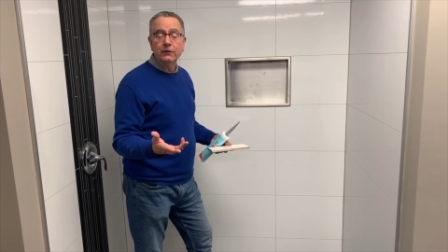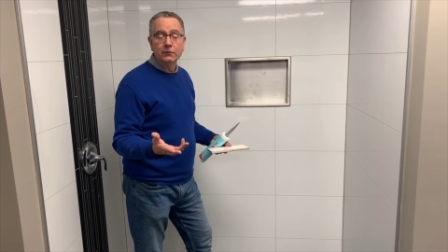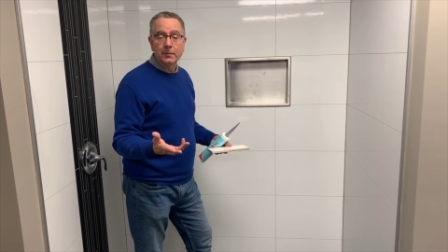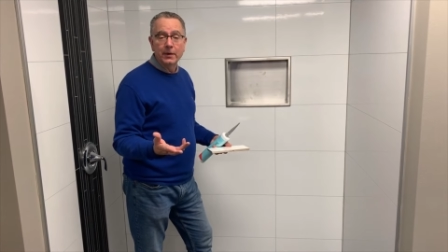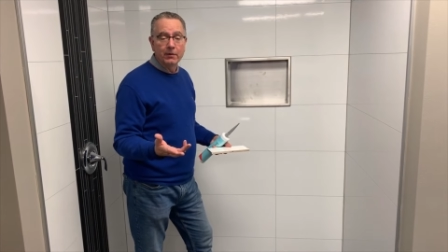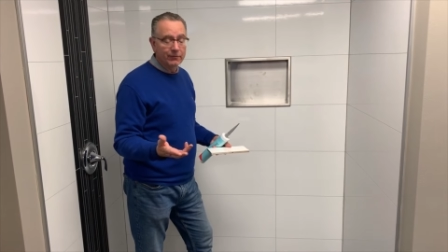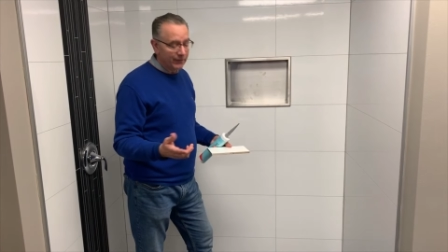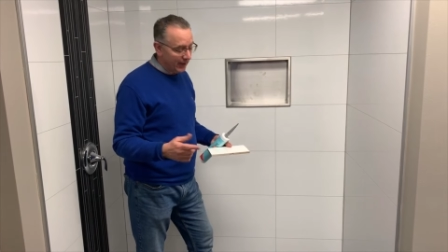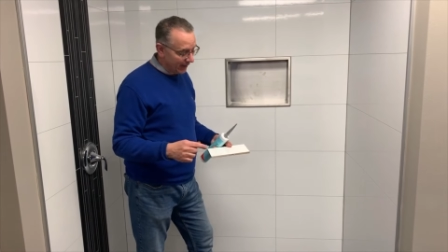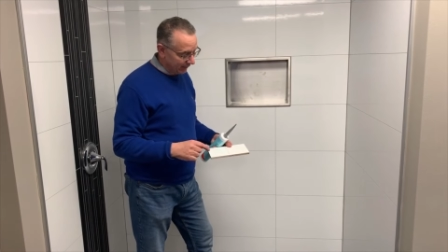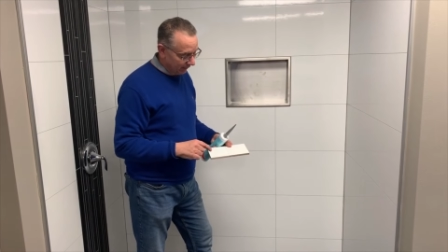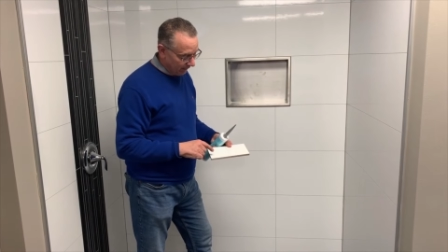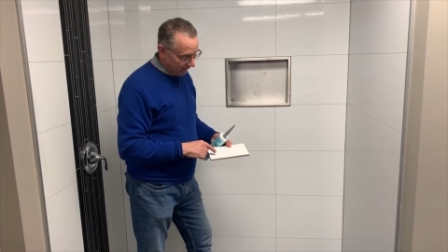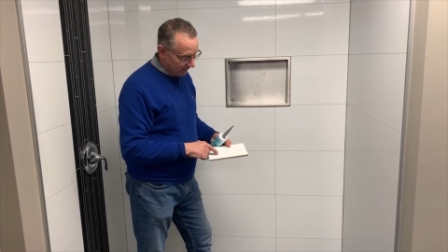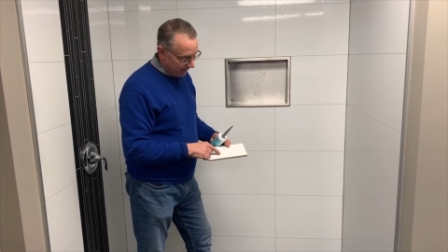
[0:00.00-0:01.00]
As a matter of
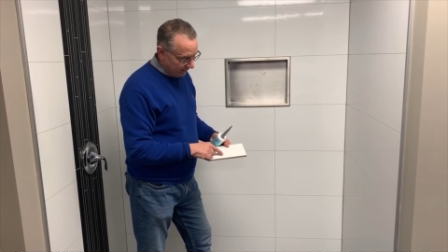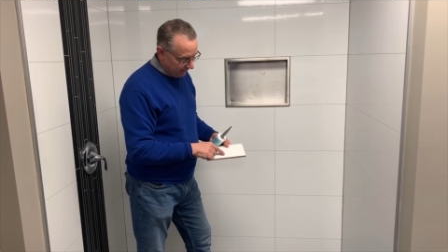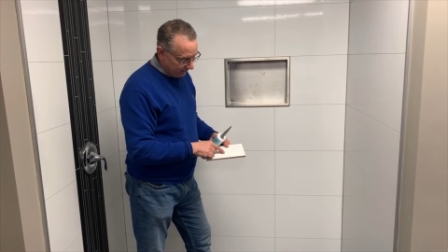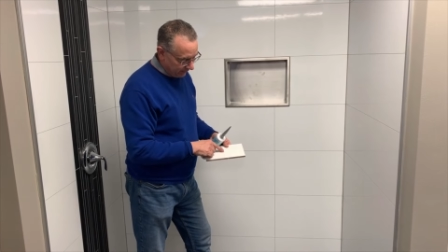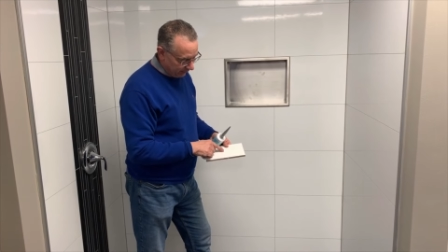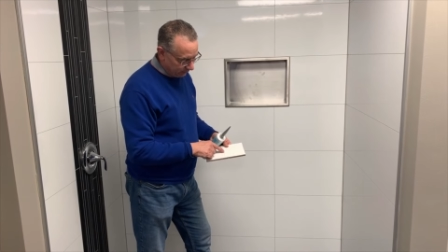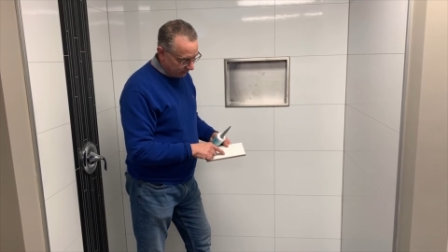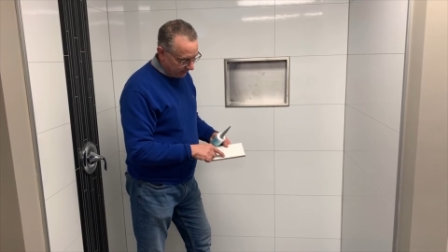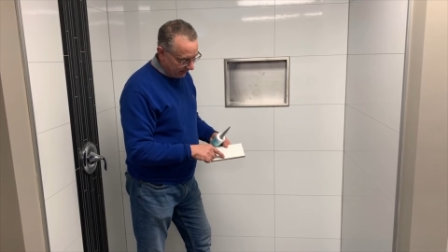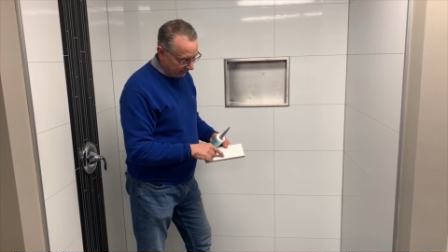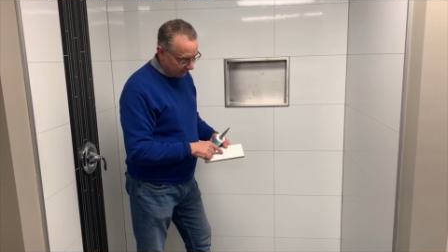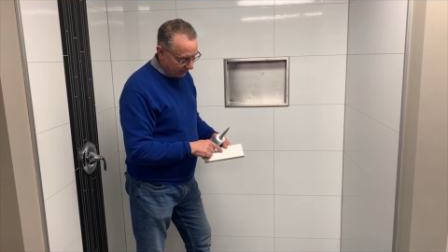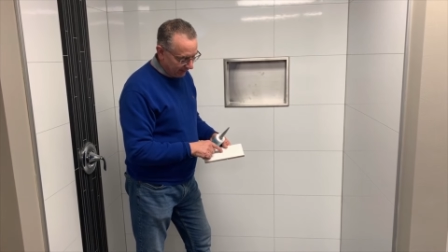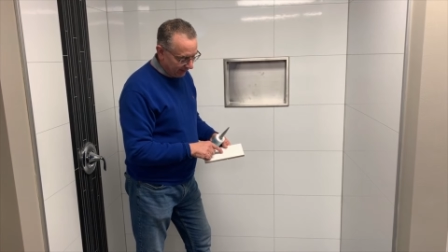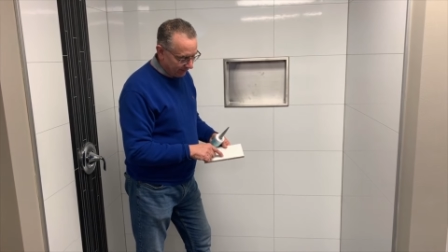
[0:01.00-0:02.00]
fact, this one you
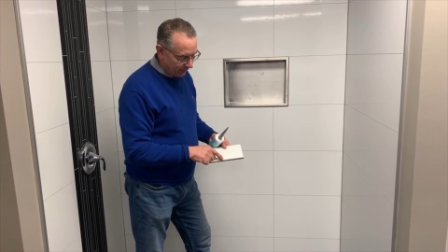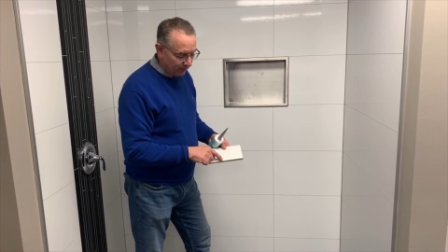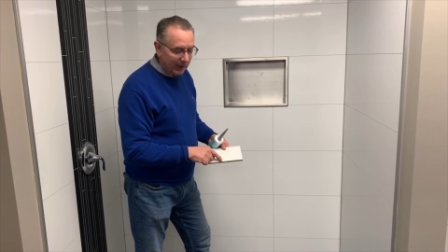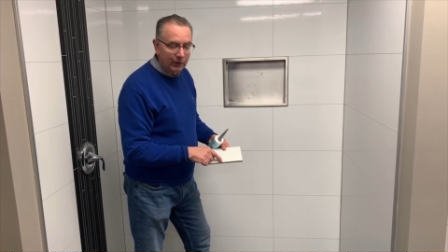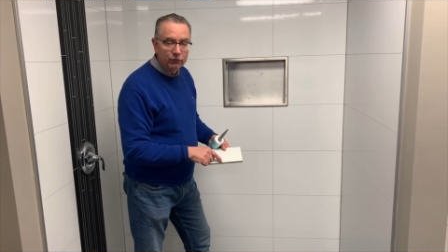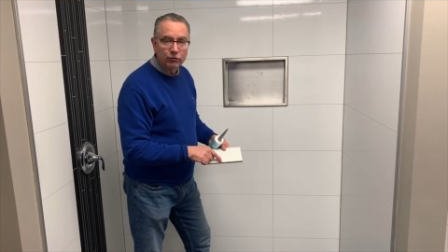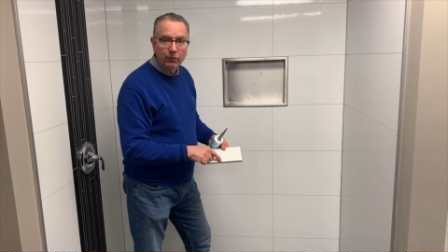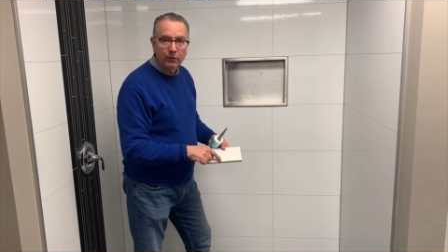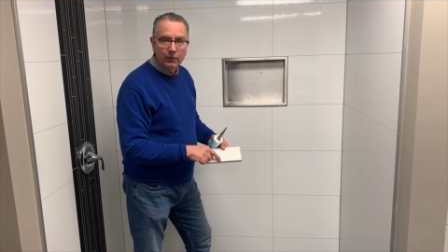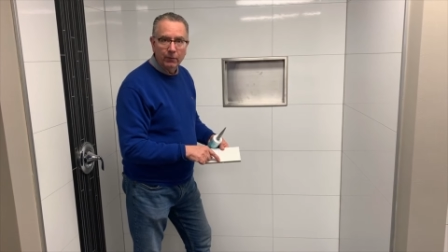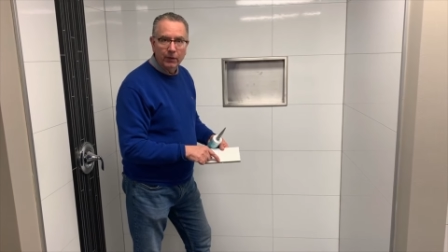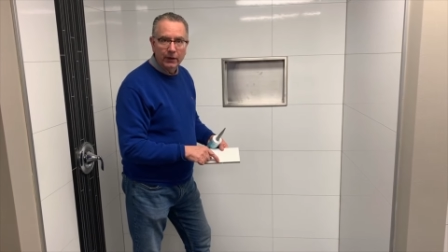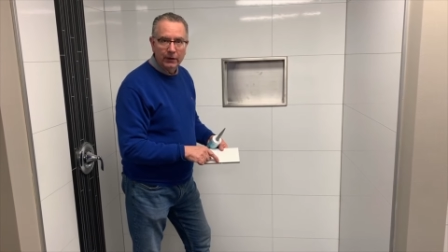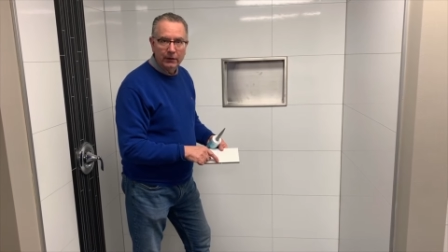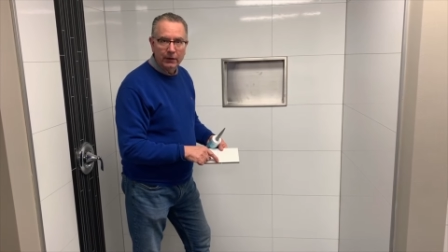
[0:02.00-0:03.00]
actually have a grout joint
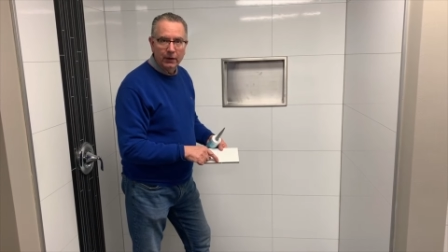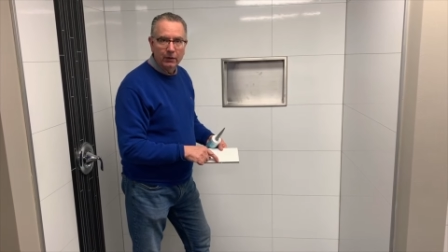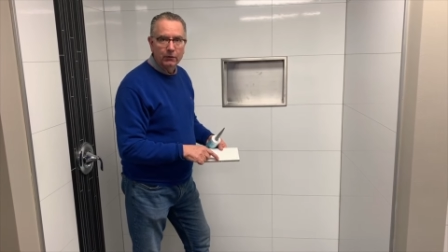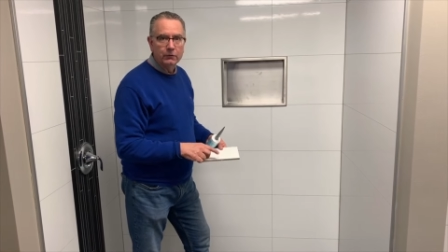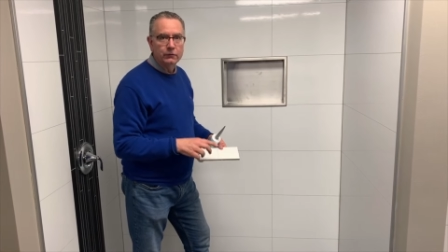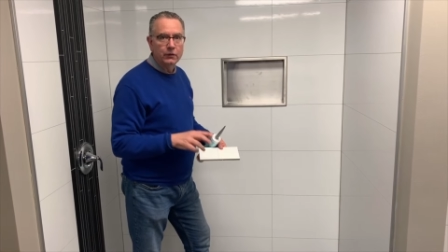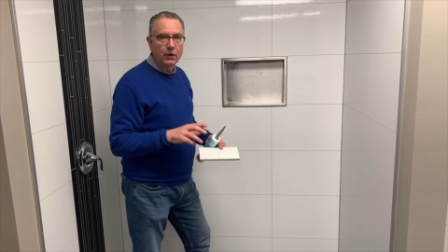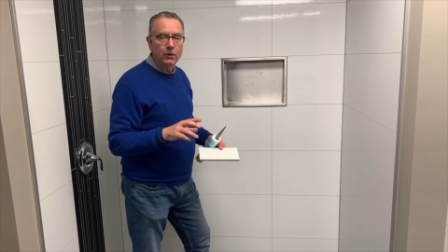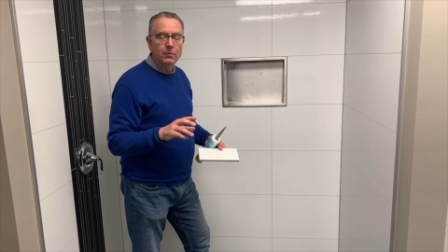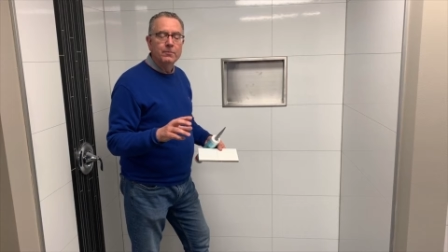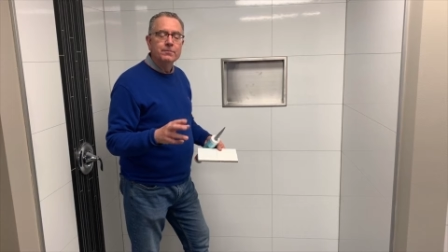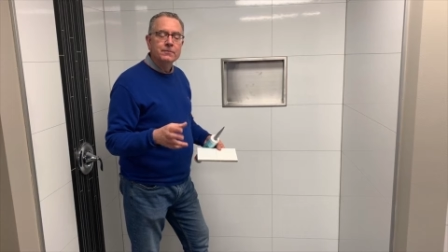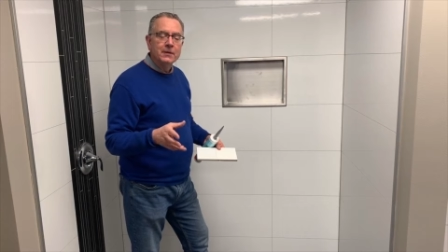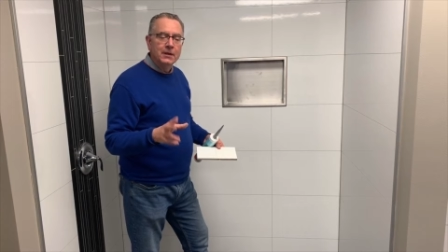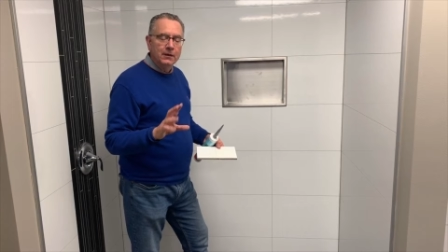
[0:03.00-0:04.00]
right in there. So
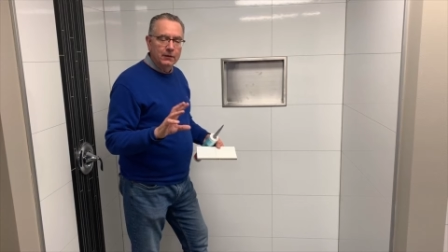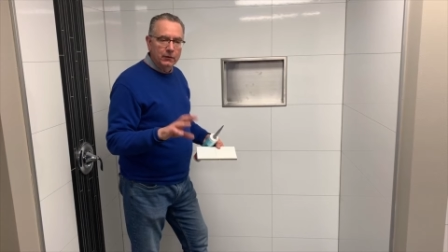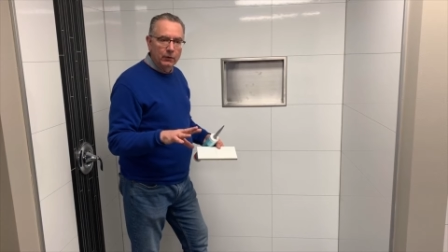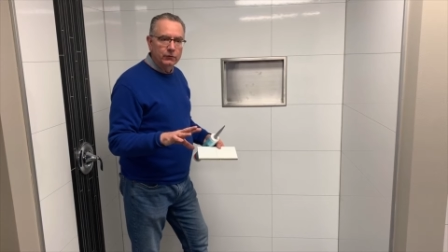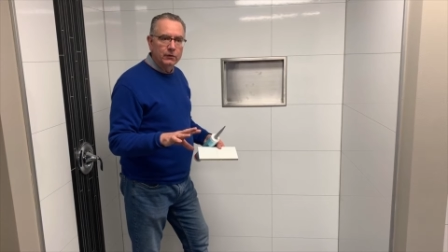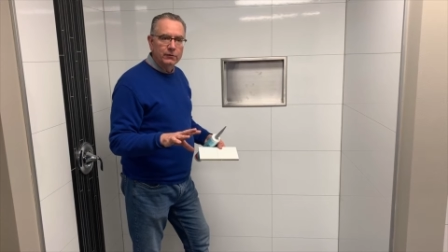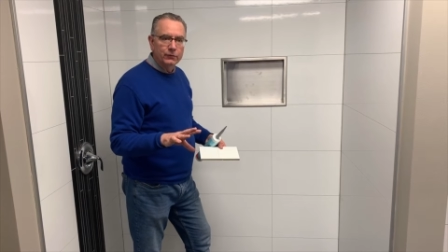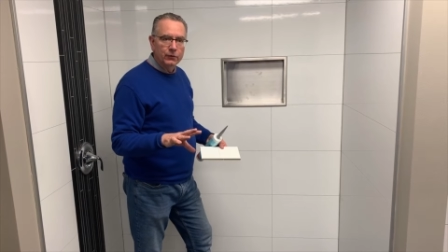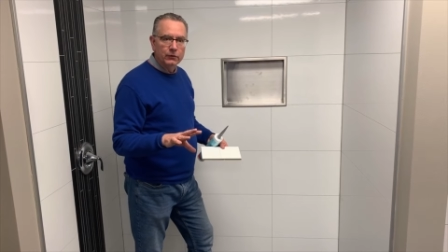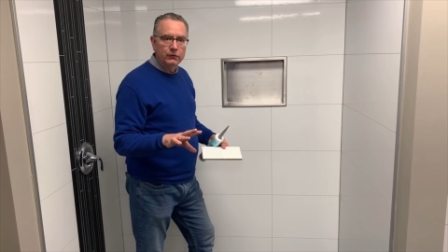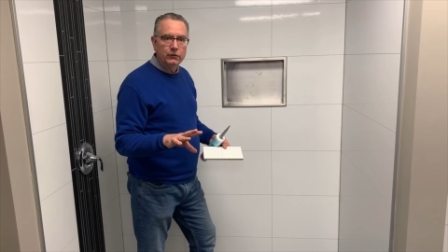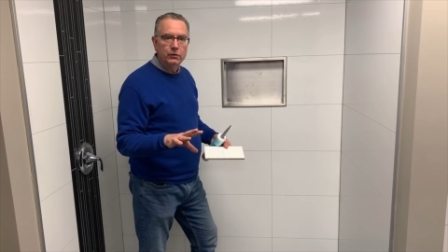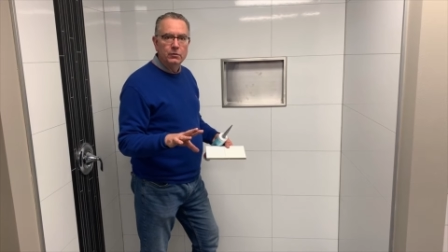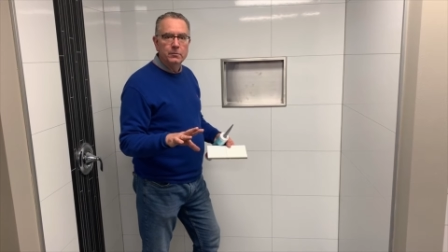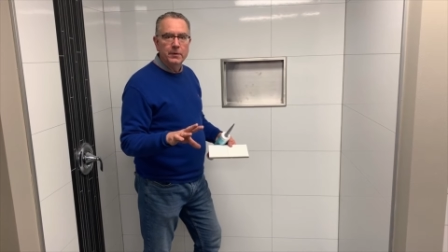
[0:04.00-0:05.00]
those are the first
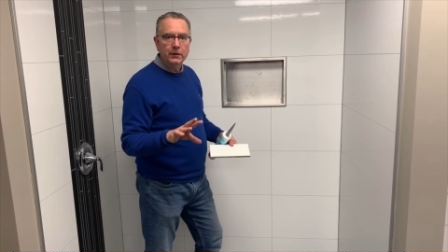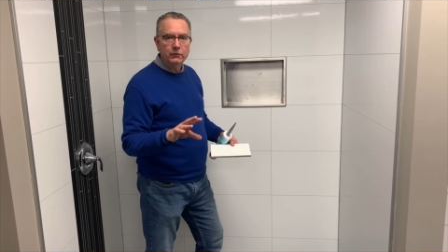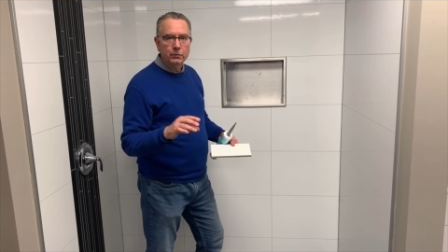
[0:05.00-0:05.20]
two myths.